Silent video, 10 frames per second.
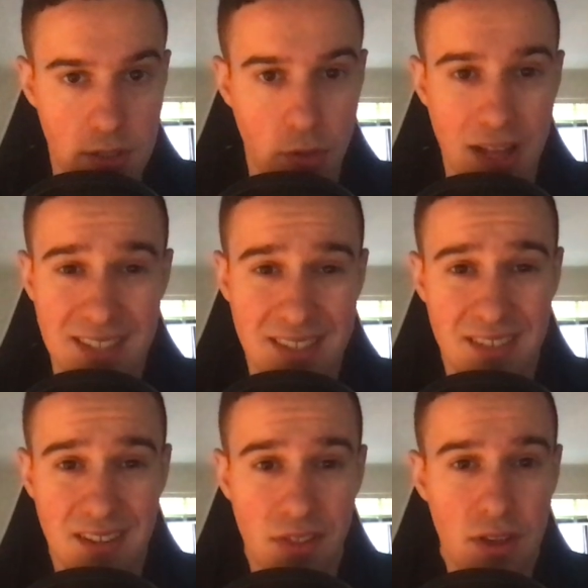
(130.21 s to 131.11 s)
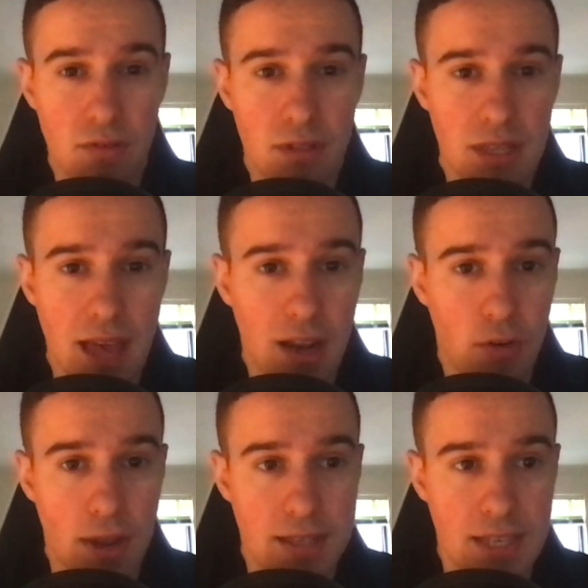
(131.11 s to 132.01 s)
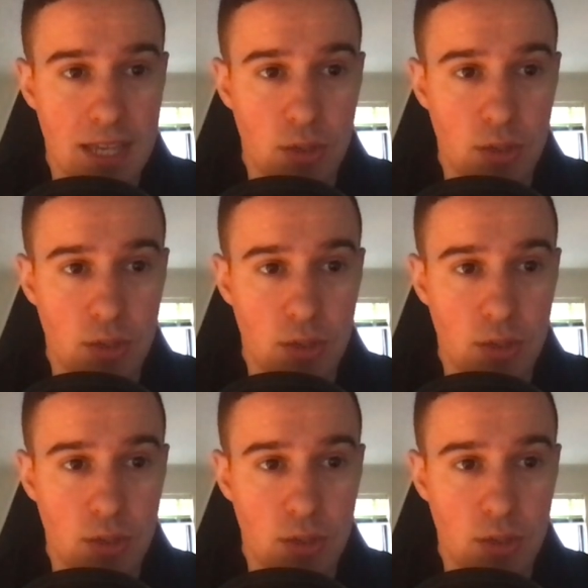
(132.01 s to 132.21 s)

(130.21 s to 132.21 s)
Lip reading: So that's nothing really that crazy.